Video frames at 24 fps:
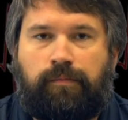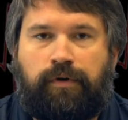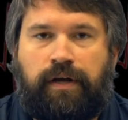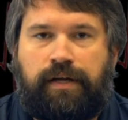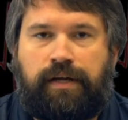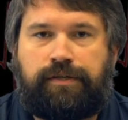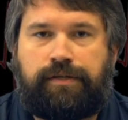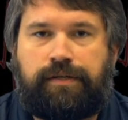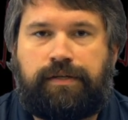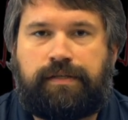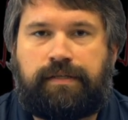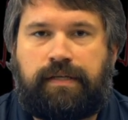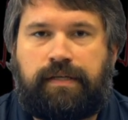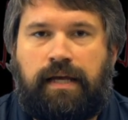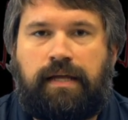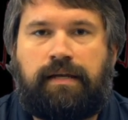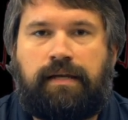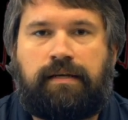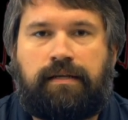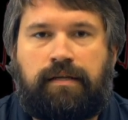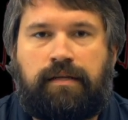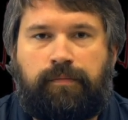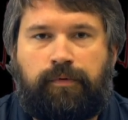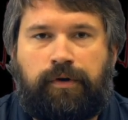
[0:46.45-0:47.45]
branches,
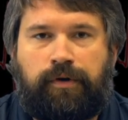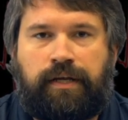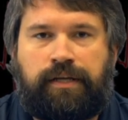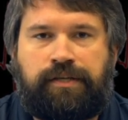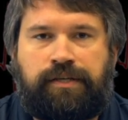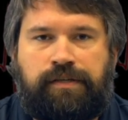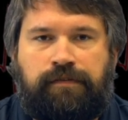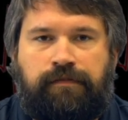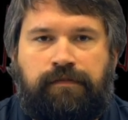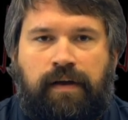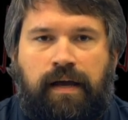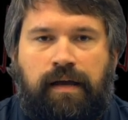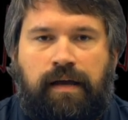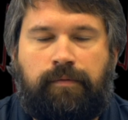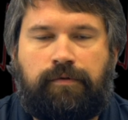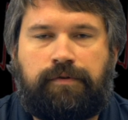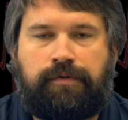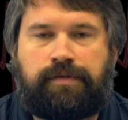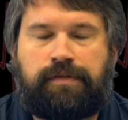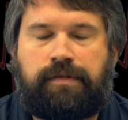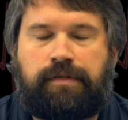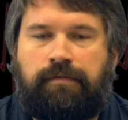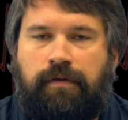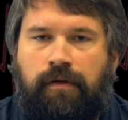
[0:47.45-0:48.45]
and into the Purkinje
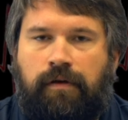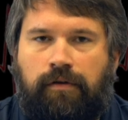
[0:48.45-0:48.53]
fibers,